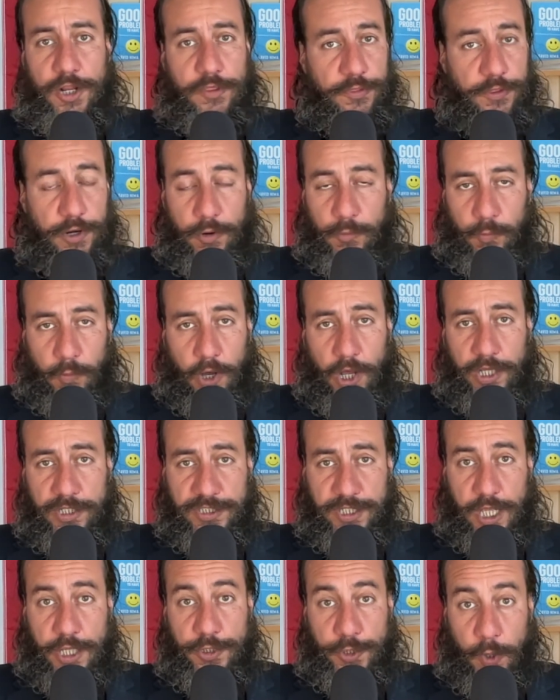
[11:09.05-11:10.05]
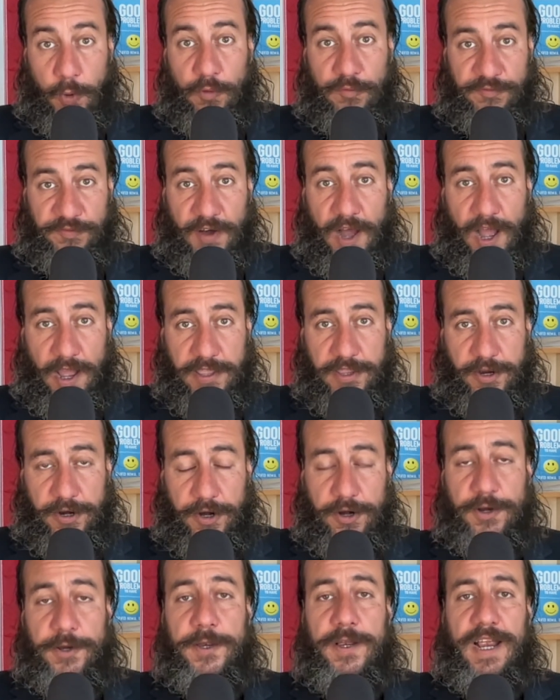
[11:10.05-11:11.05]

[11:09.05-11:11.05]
there was no fire.